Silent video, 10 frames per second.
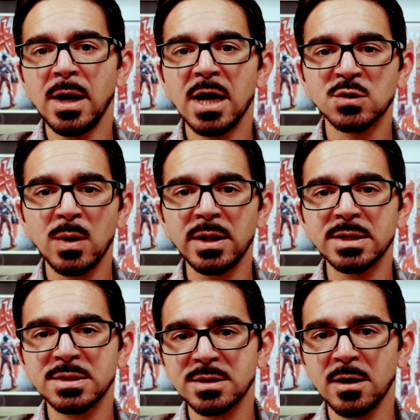as well
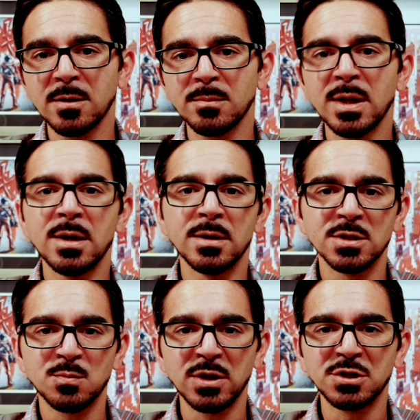as some
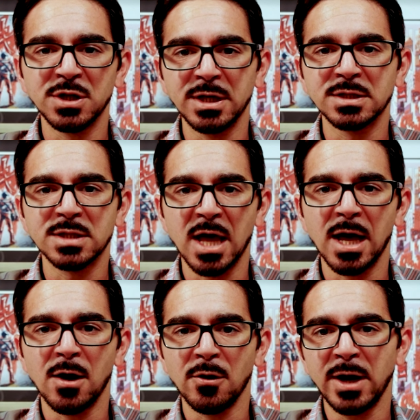spreadsheets
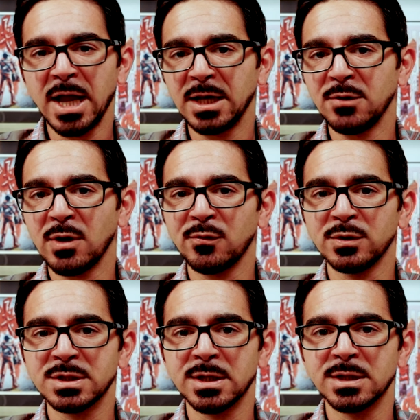that are handy
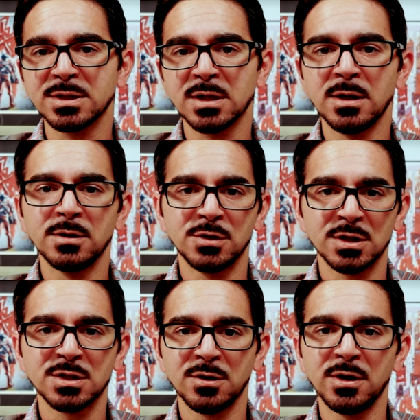references
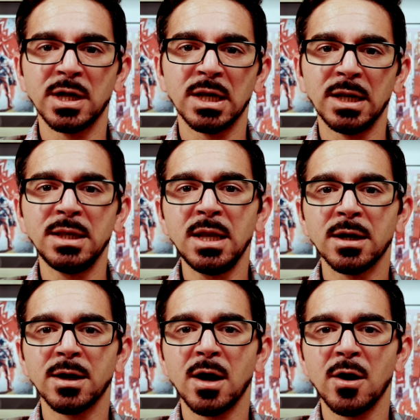just so you get an
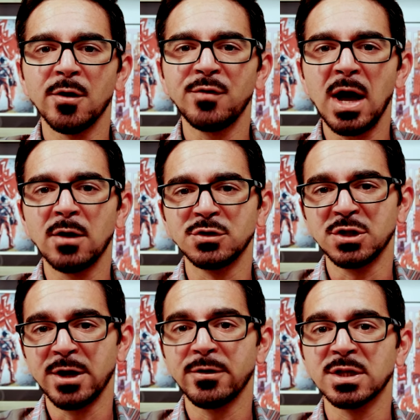idea of how
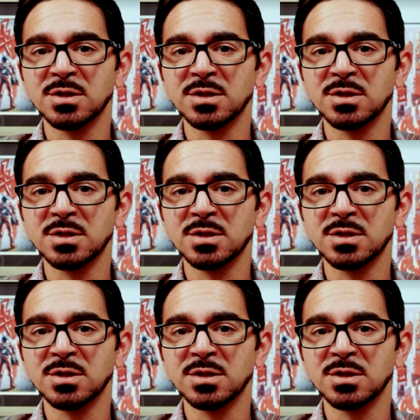generic and